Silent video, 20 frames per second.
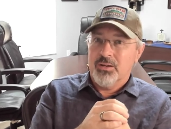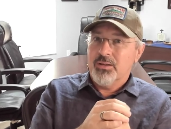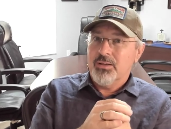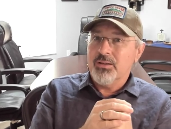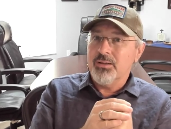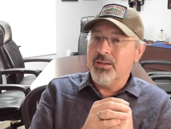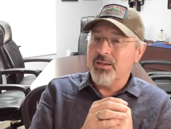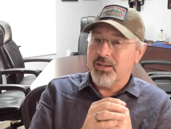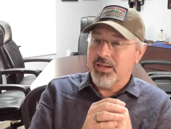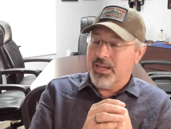
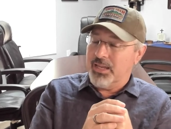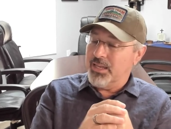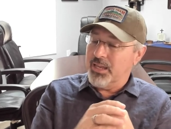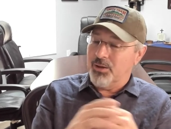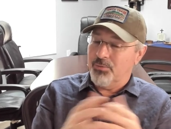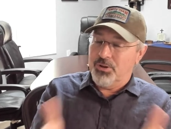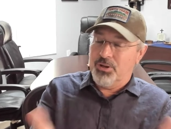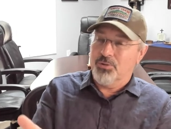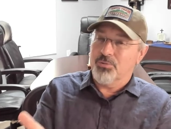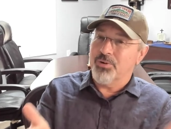And
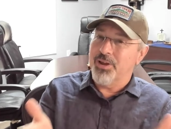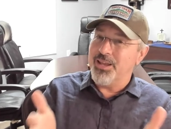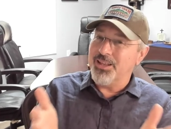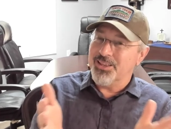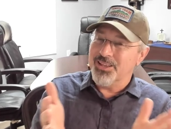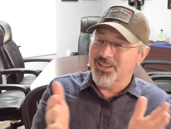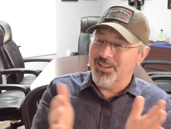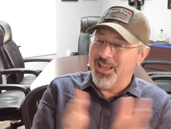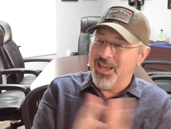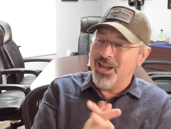yet when you read
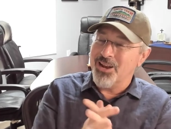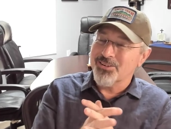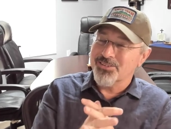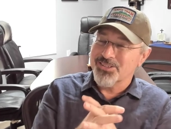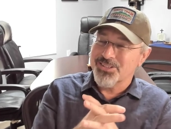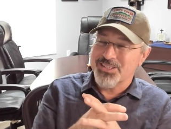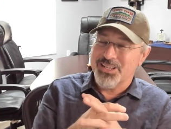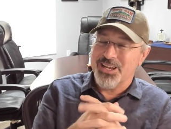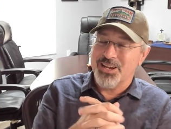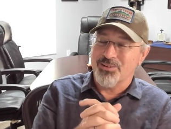the
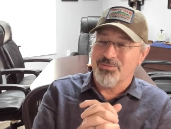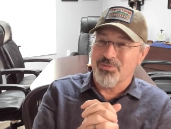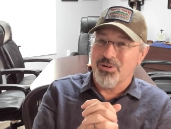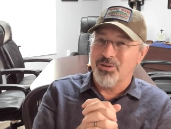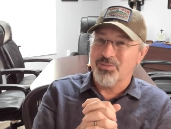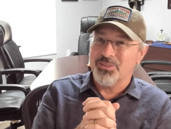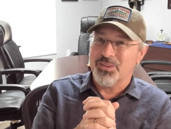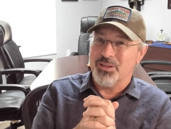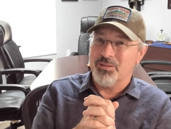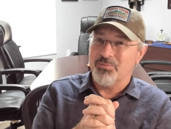letters that he
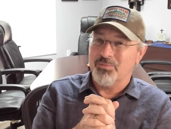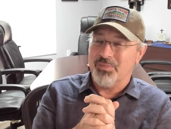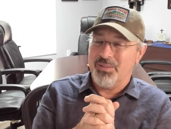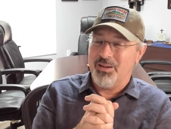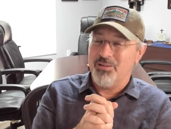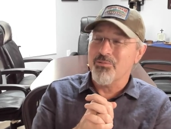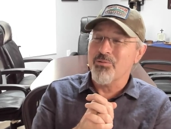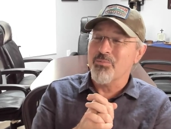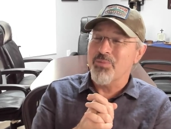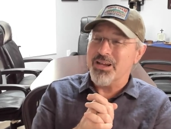wrote them,
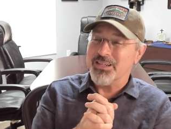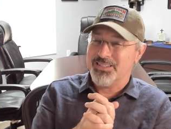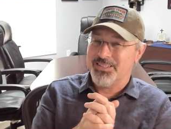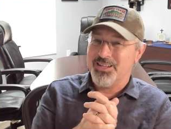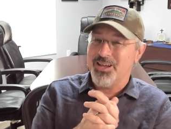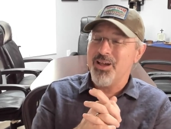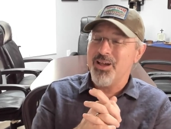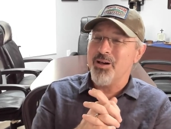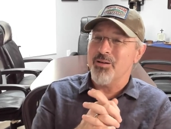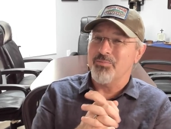they were messed
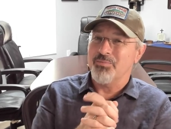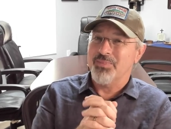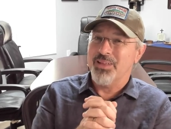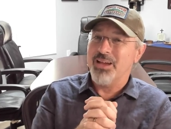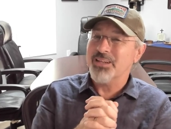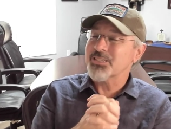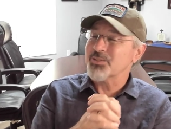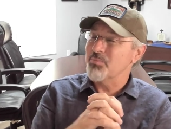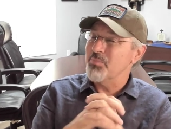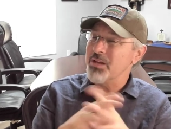up. That
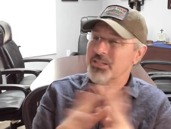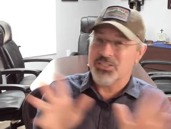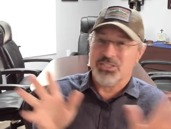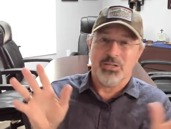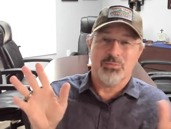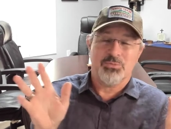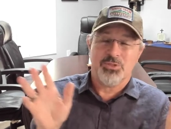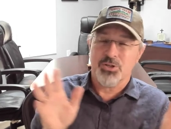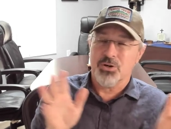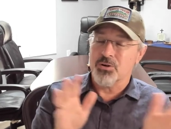was a messed
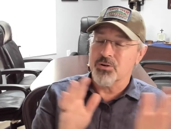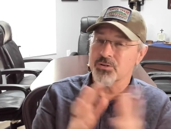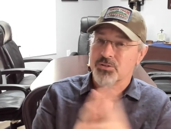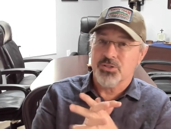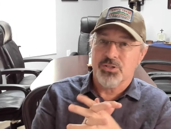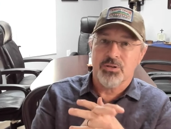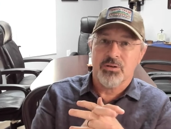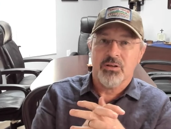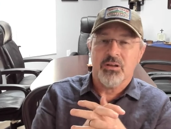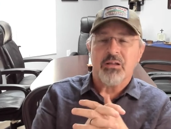up church.
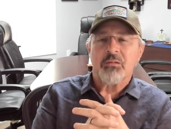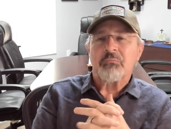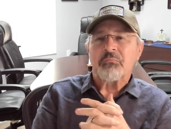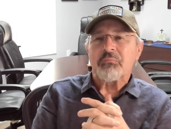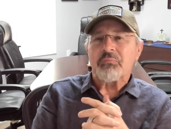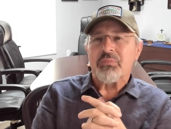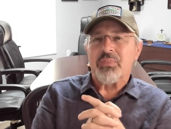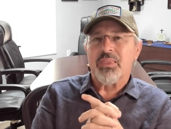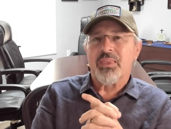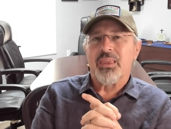
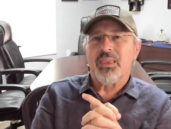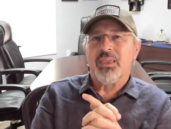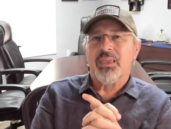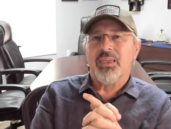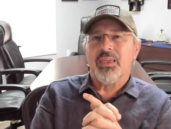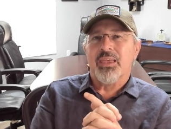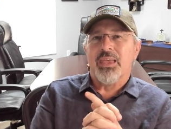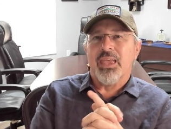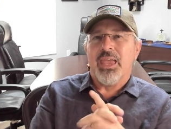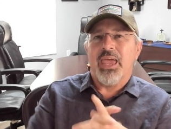
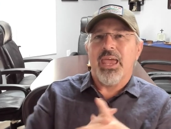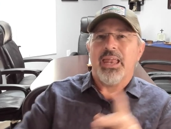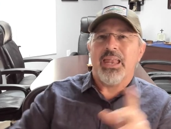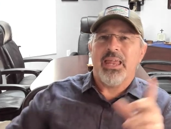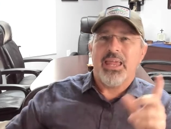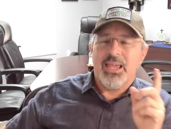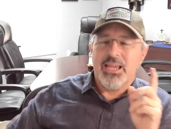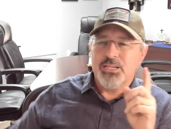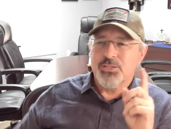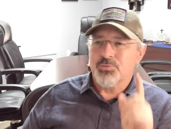And
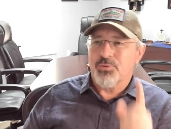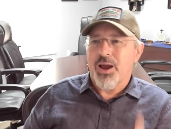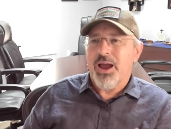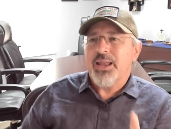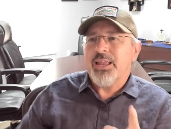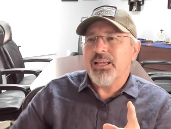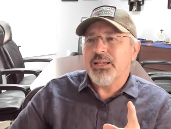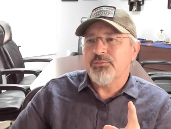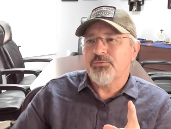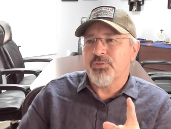he's
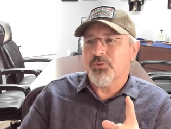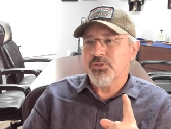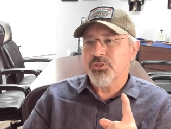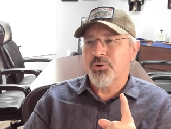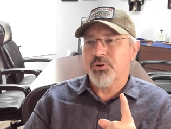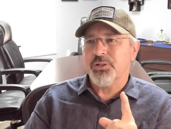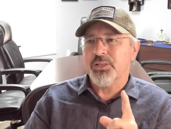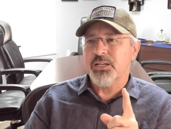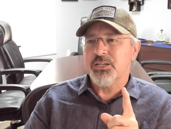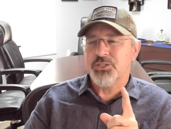writing in 1
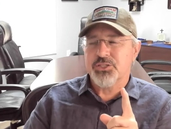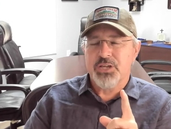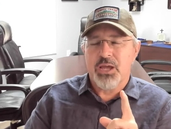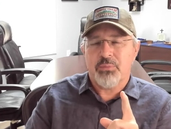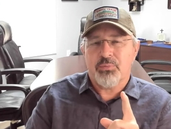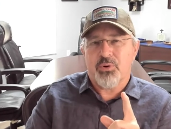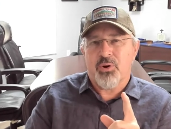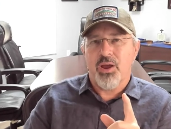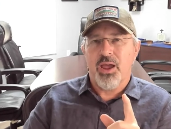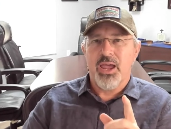Corinthians
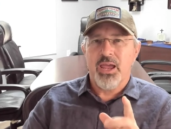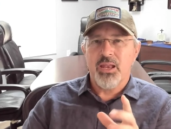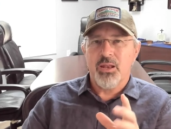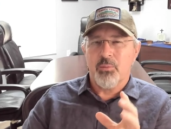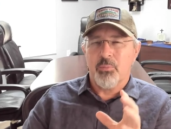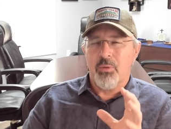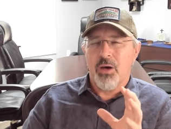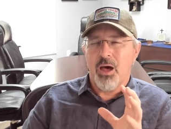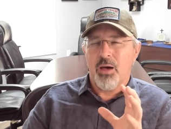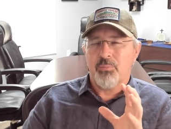chapter 8,
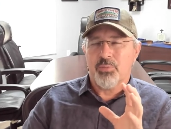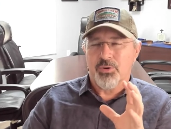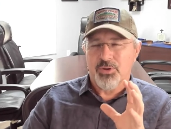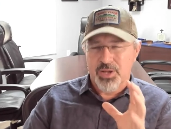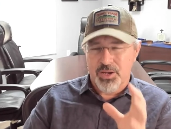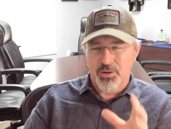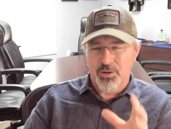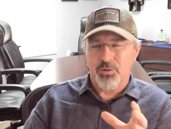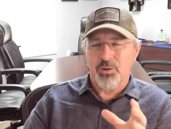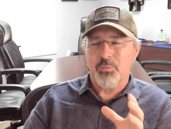
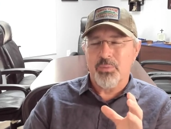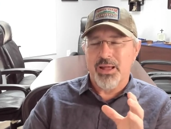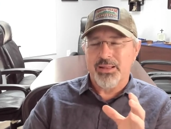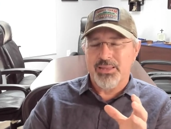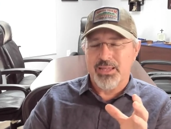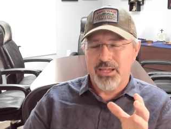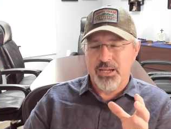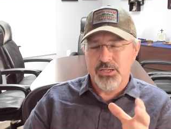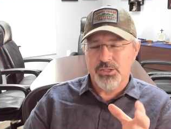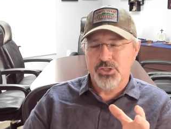particularly about
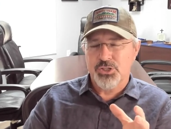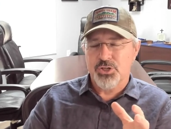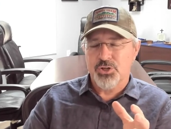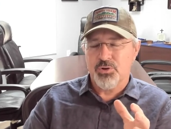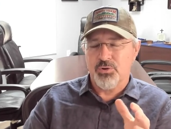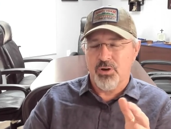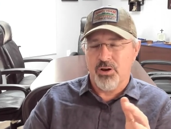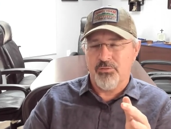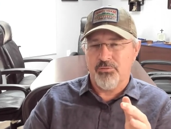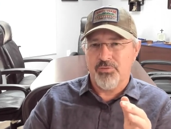the issue of